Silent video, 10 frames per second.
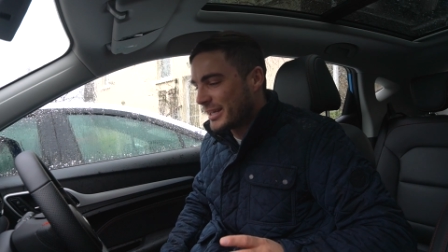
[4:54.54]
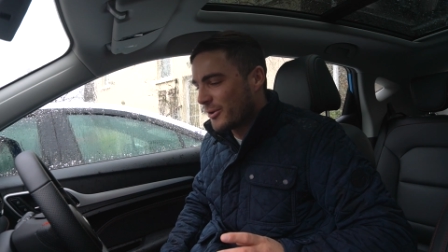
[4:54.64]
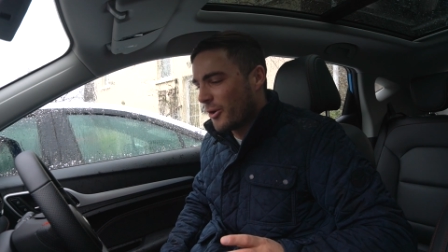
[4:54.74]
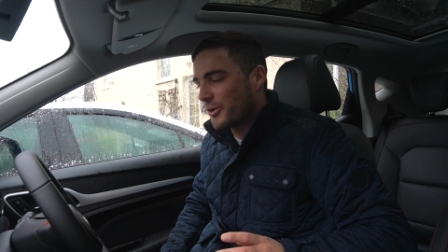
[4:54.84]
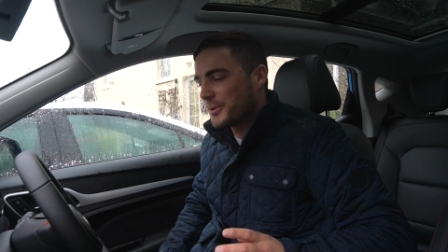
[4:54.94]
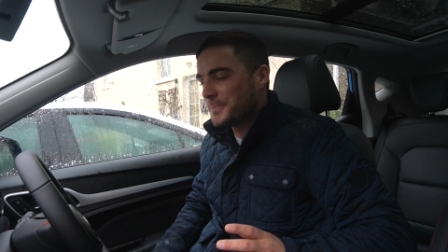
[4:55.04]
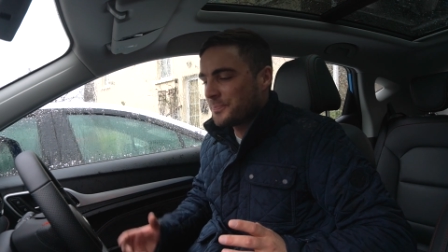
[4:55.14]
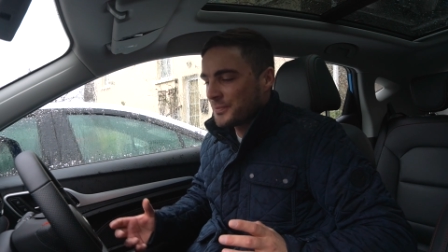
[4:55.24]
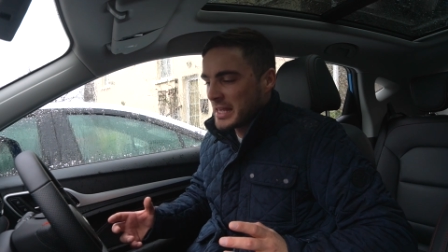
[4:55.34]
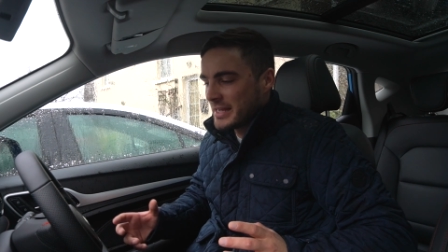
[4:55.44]
thought
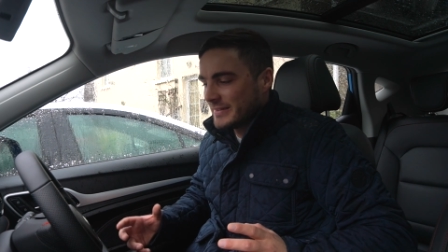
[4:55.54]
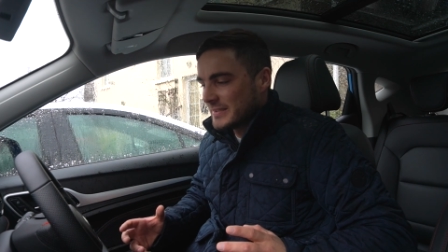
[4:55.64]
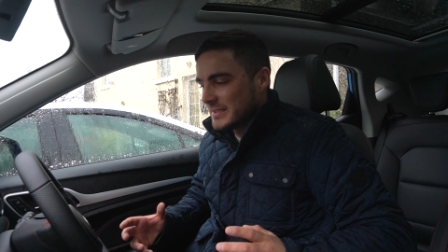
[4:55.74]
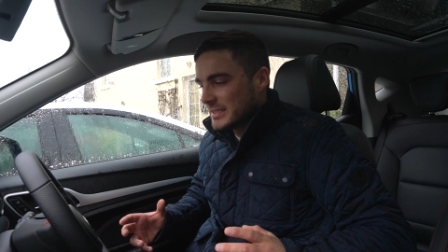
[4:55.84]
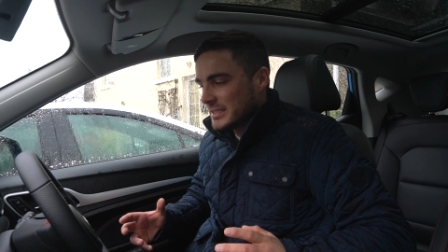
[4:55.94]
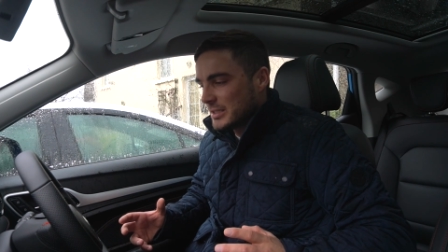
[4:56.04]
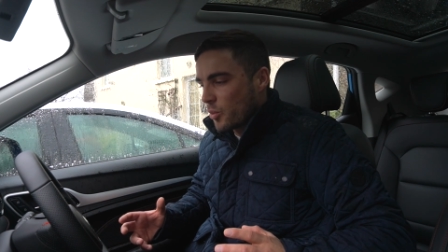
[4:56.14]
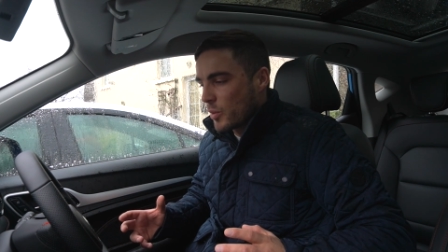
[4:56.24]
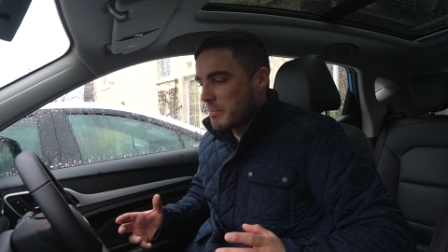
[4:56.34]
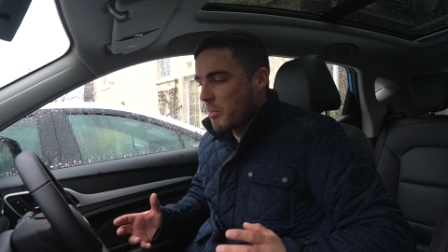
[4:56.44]

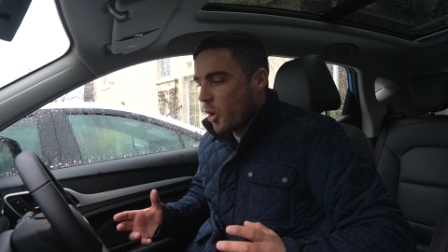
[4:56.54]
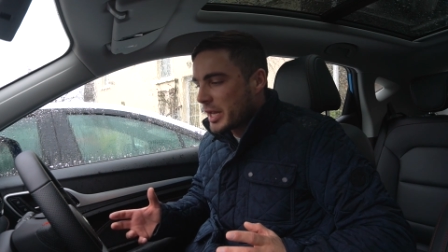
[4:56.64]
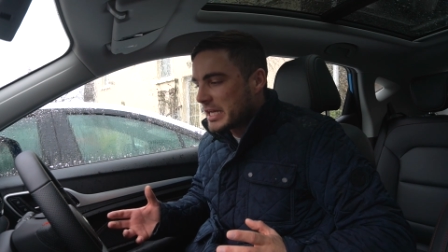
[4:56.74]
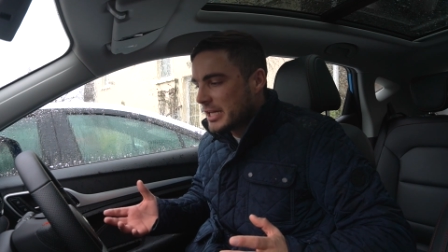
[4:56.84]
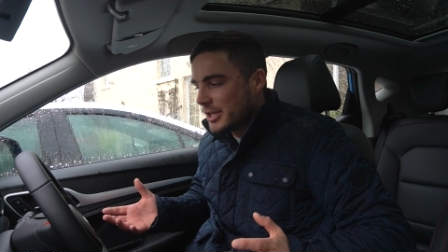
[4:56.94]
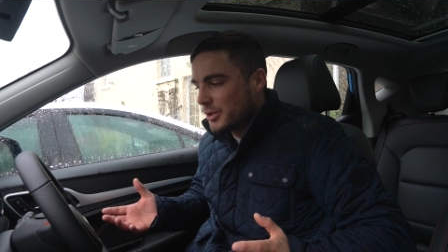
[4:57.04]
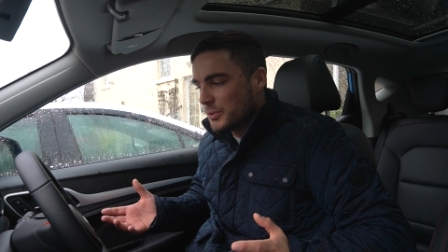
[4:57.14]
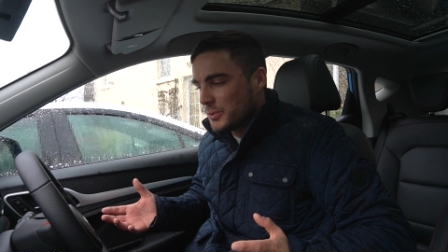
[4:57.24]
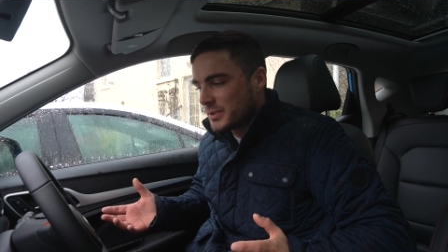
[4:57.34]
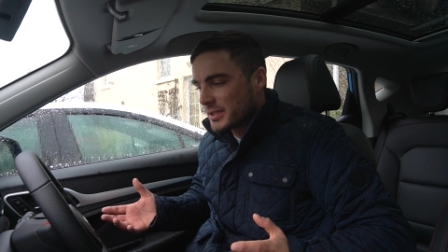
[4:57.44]
we might
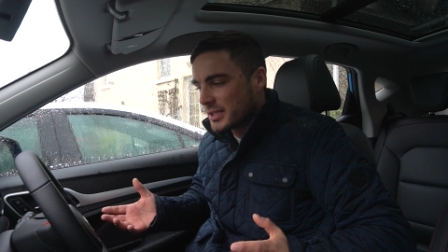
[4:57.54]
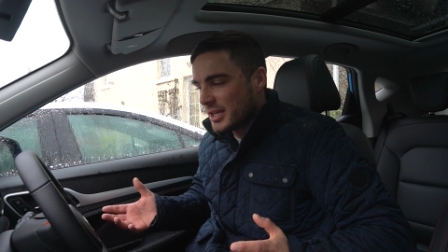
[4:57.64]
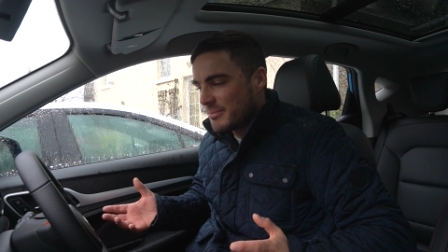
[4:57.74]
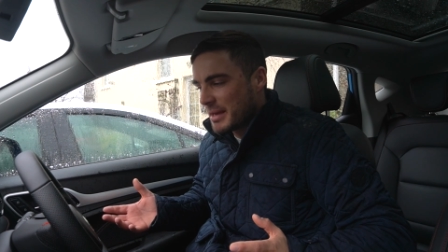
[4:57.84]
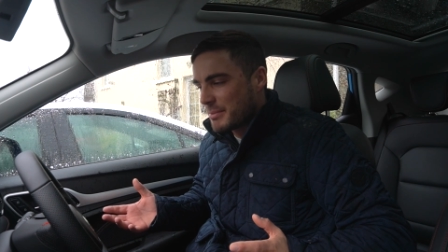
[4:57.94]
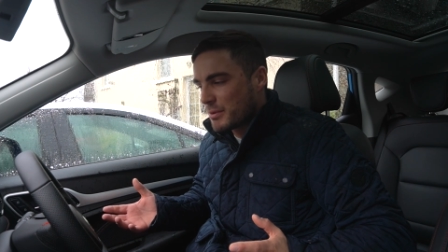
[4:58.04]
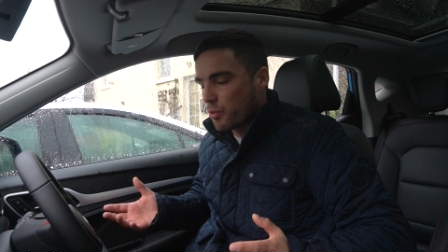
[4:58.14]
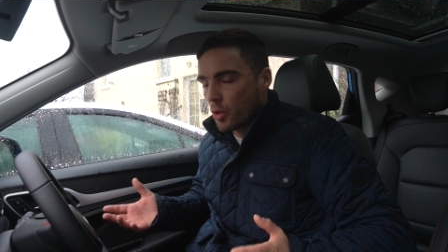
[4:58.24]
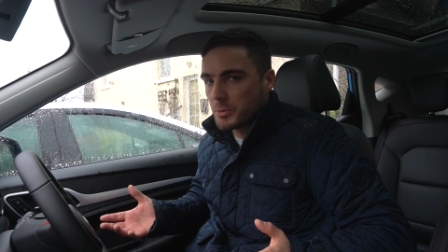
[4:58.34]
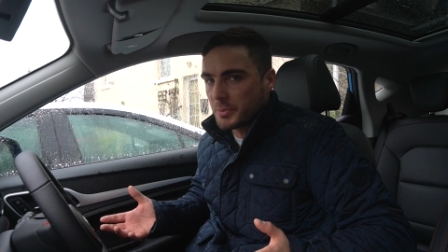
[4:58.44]
lose maybe
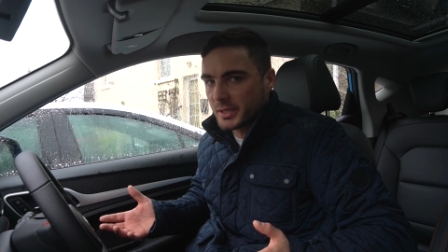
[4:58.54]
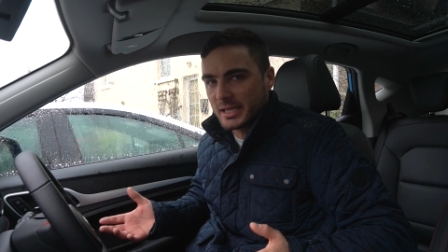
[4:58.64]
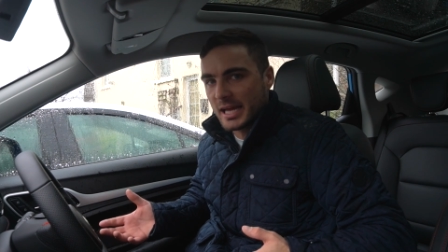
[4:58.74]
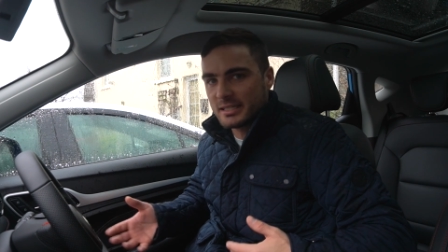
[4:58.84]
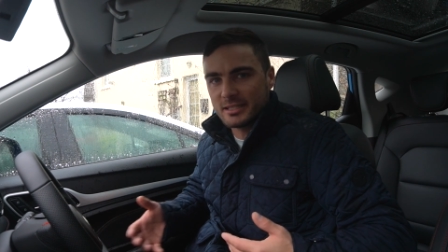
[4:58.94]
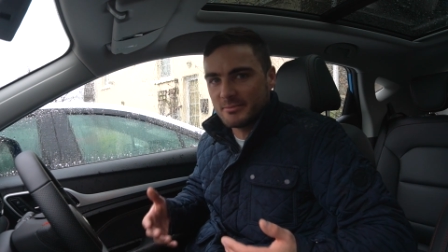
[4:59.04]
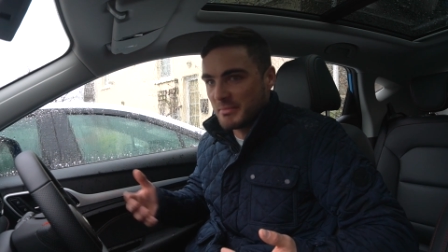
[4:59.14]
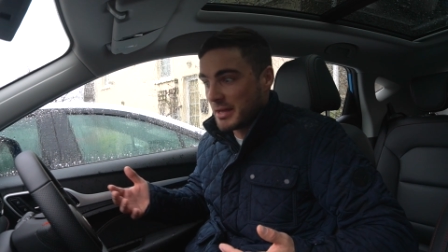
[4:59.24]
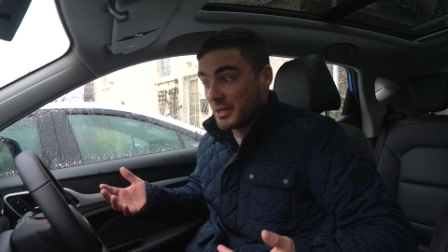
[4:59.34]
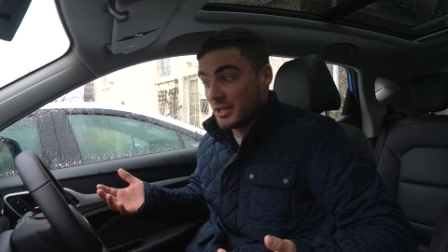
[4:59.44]
1%
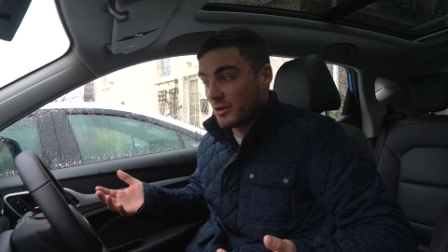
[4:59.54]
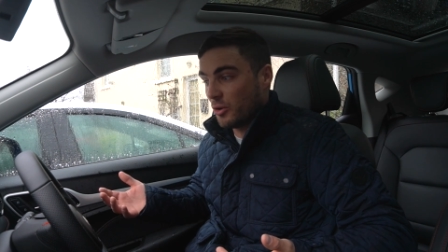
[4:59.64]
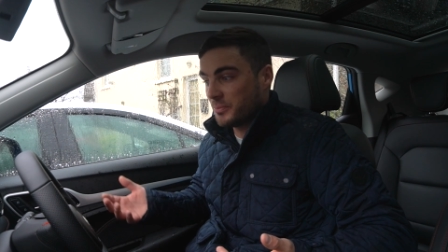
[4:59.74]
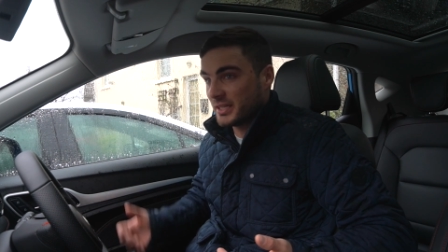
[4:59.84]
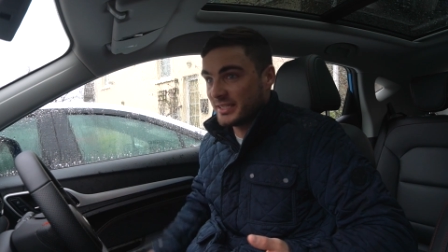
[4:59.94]
and maybe up to